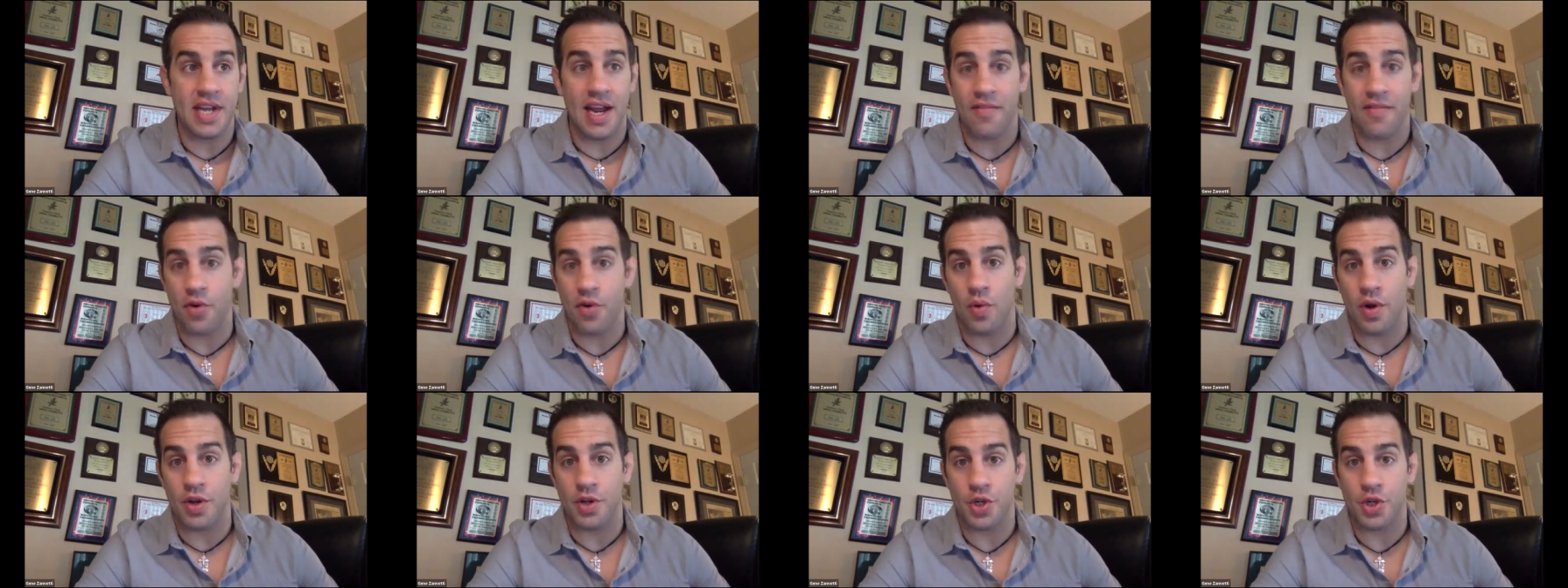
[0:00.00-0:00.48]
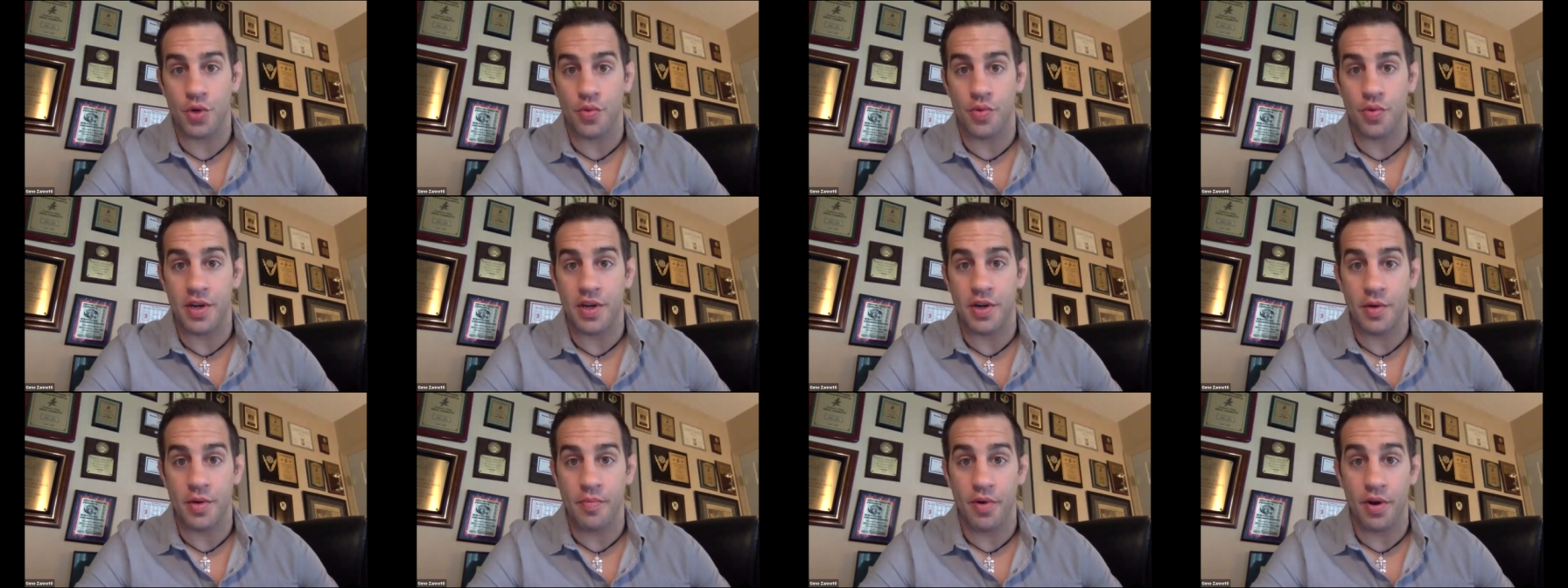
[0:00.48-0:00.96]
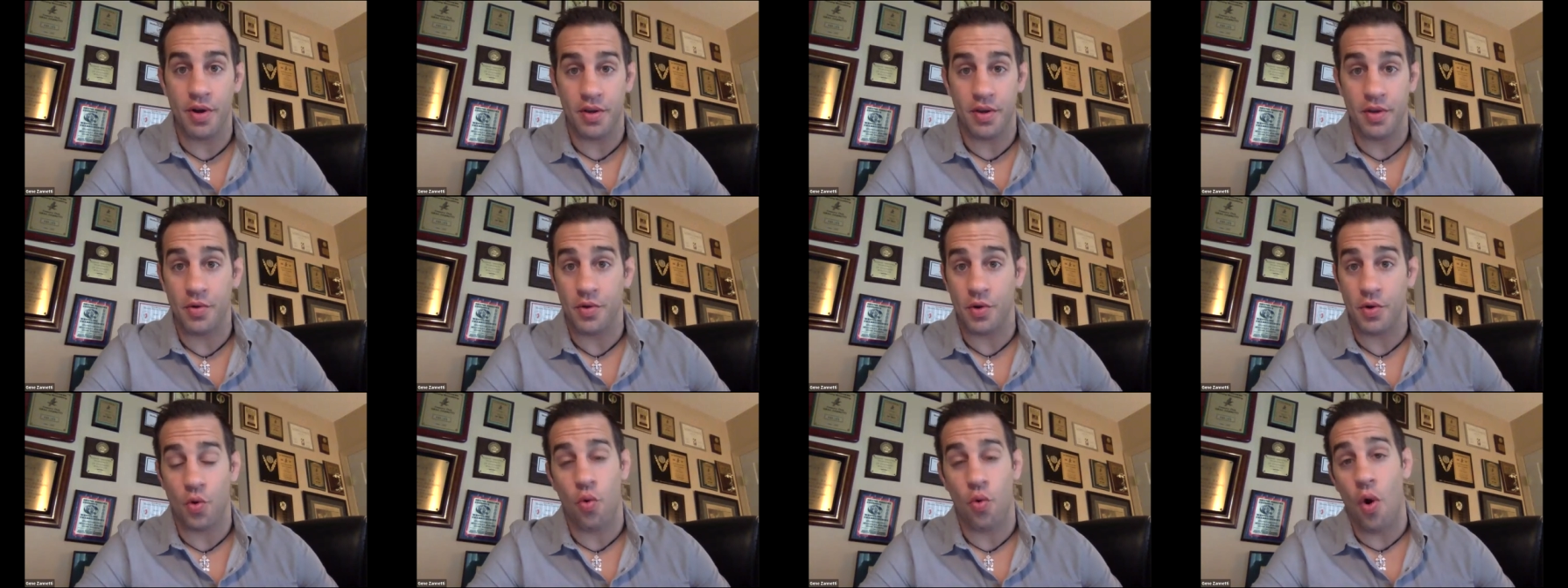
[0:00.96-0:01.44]
Everyone should read your book. You
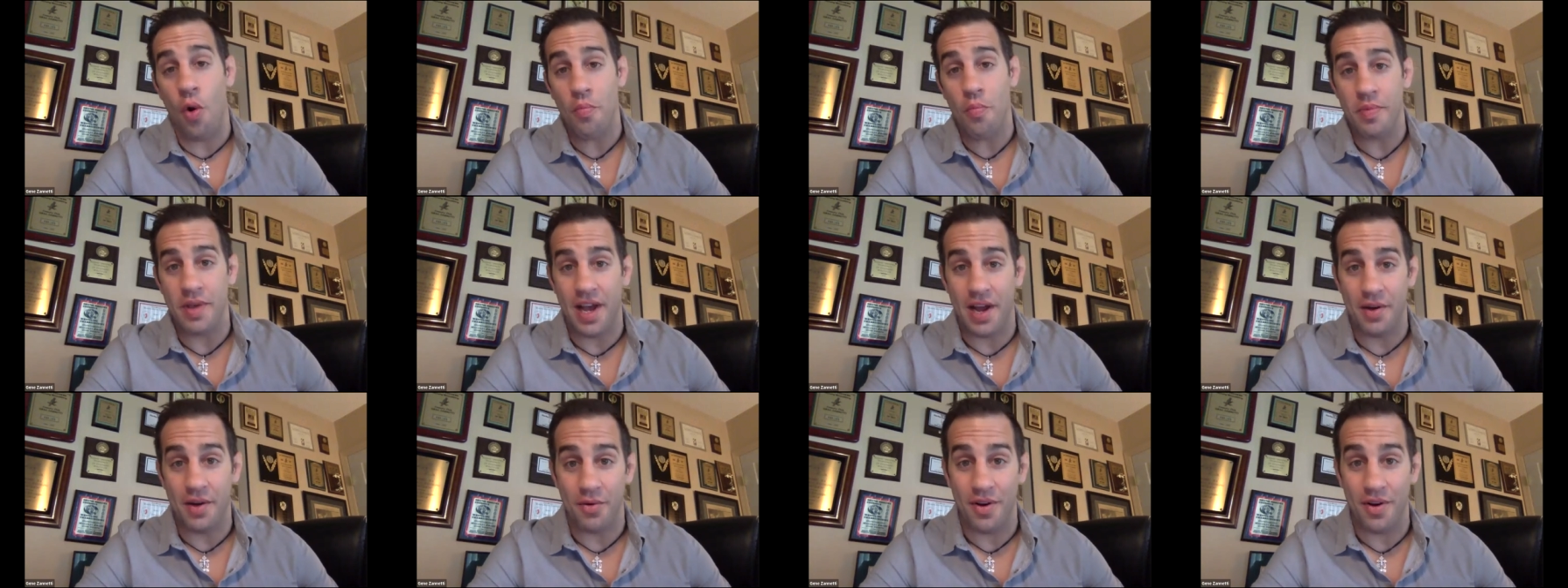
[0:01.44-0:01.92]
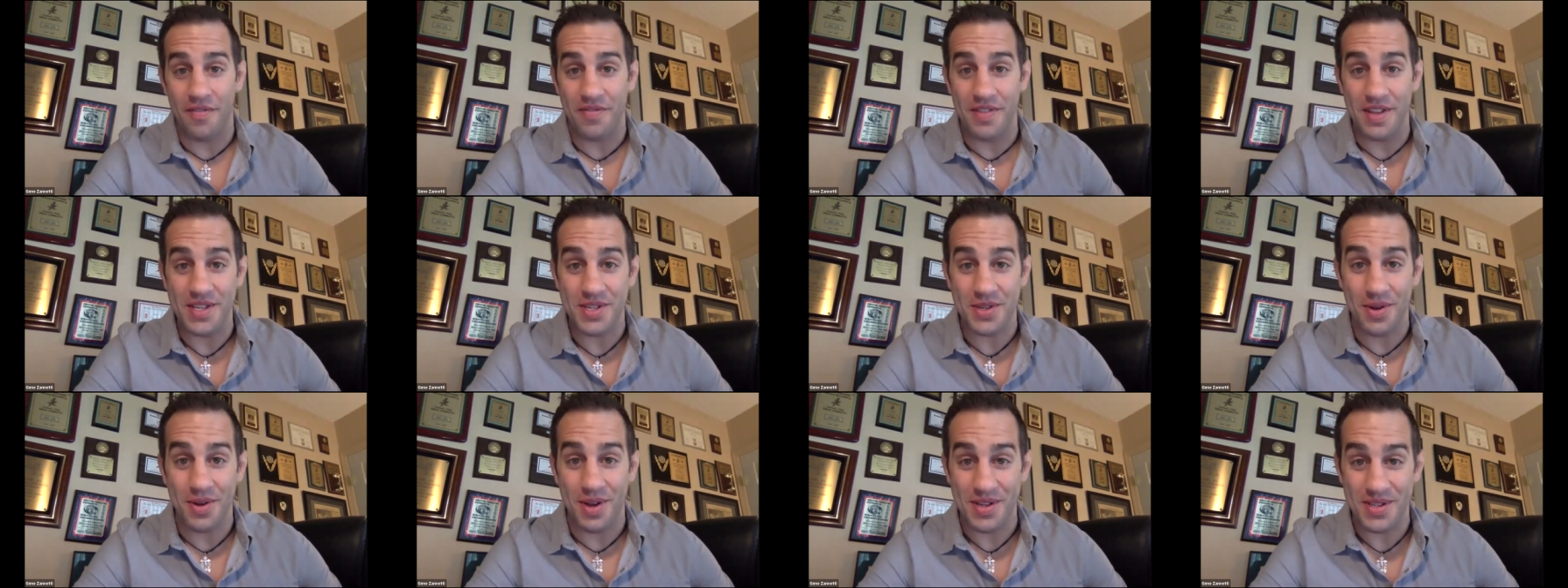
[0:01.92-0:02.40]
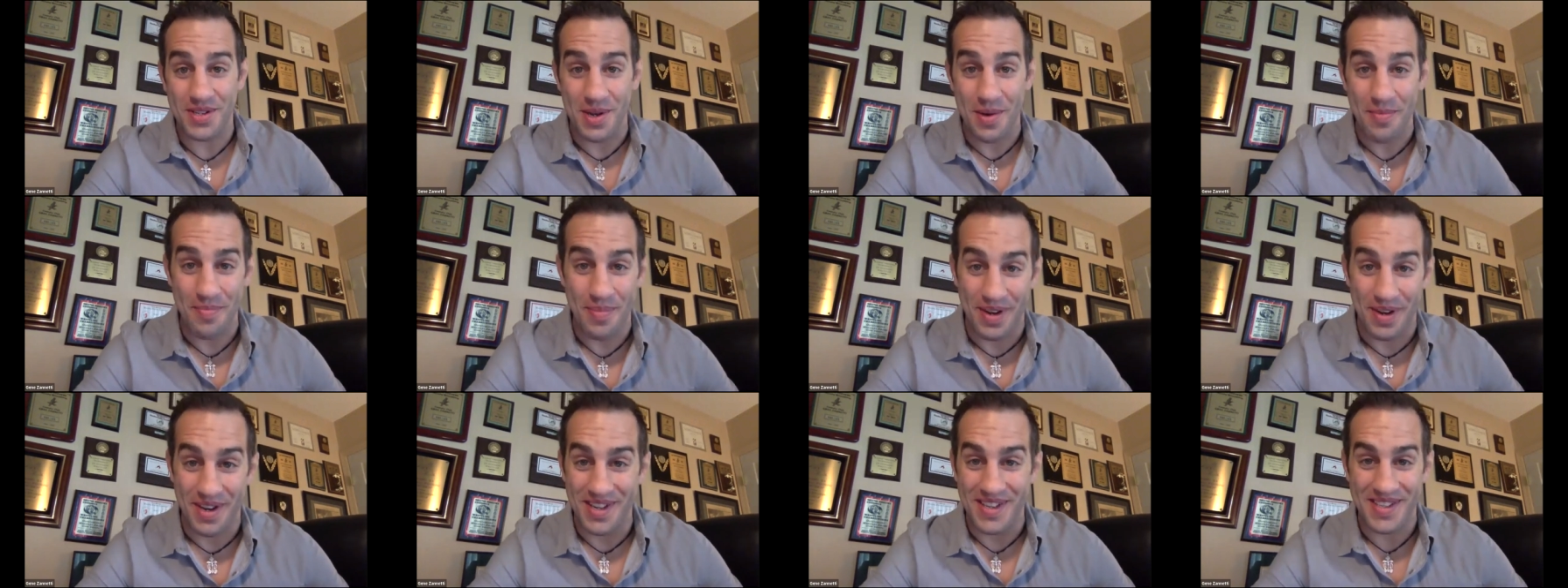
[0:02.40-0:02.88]
could quote me on all of this also,
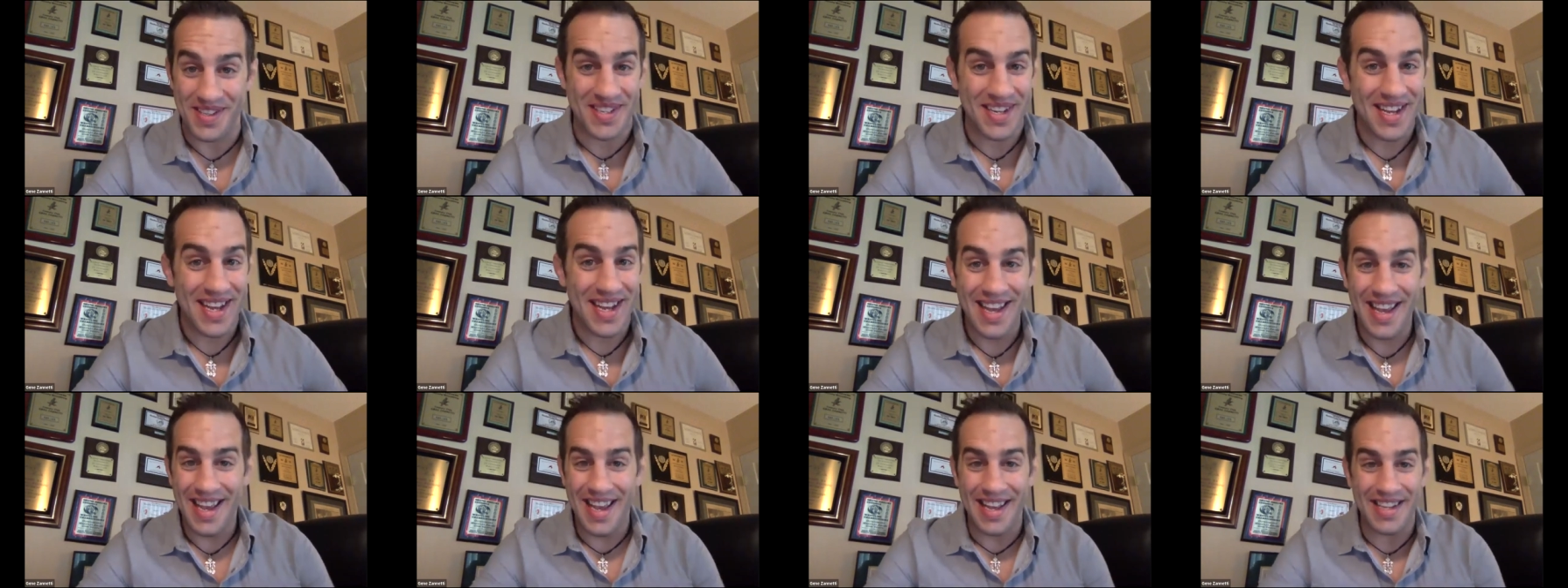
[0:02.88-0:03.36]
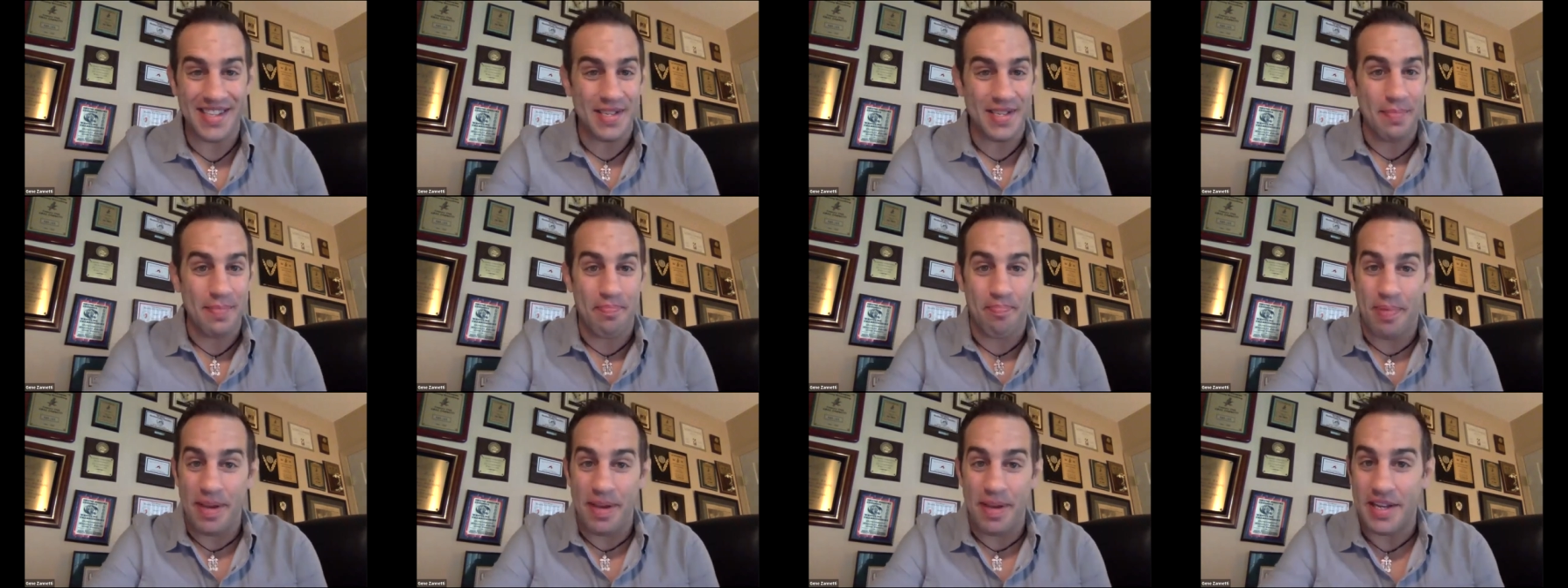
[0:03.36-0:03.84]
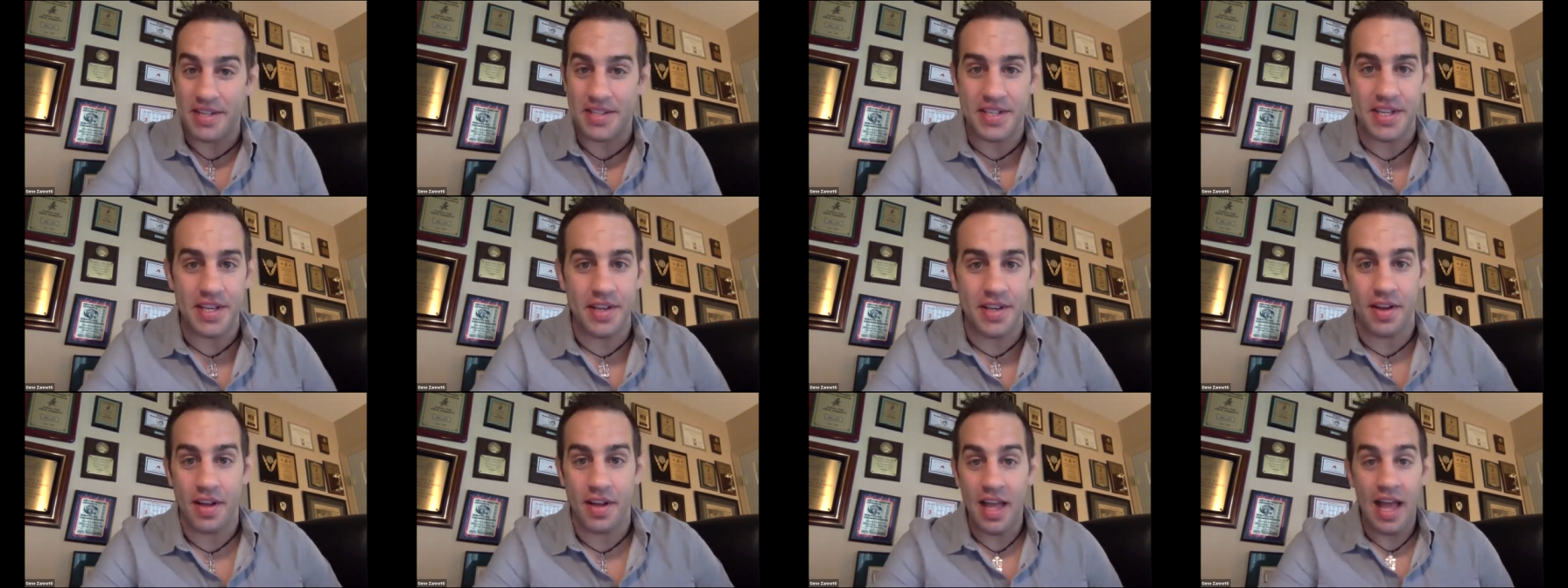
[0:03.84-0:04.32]
because it's a big
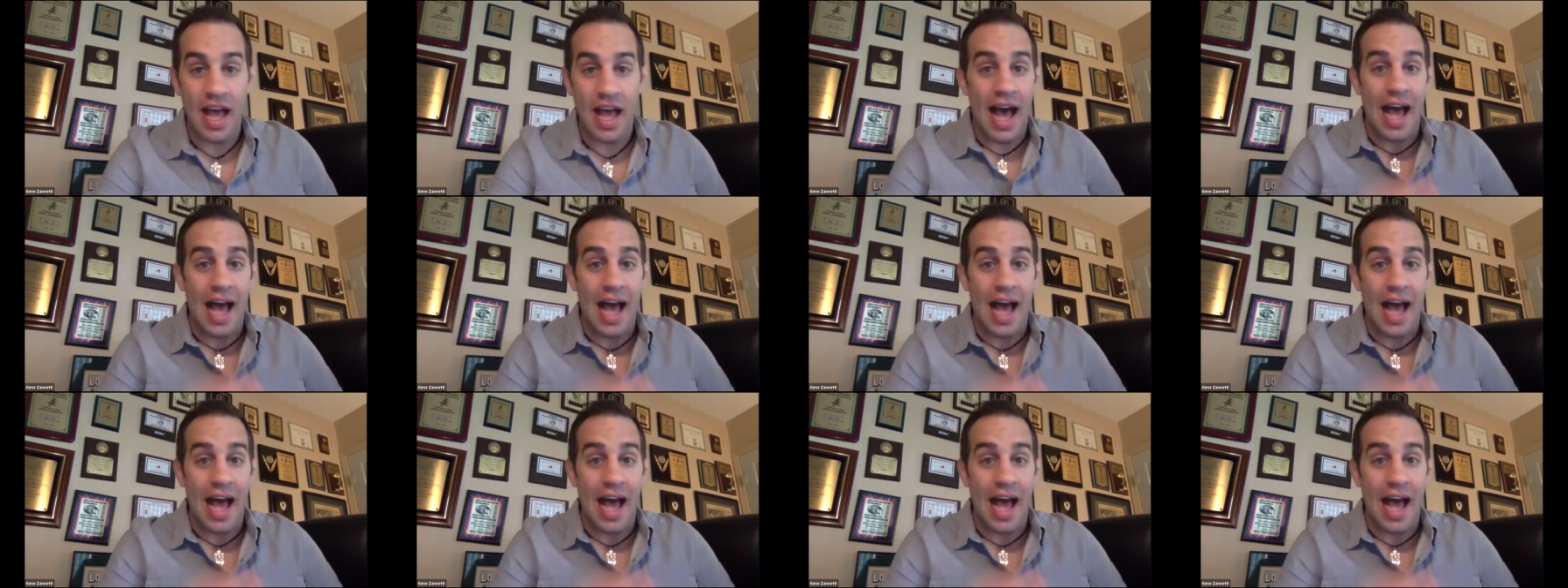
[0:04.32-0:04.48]
deal.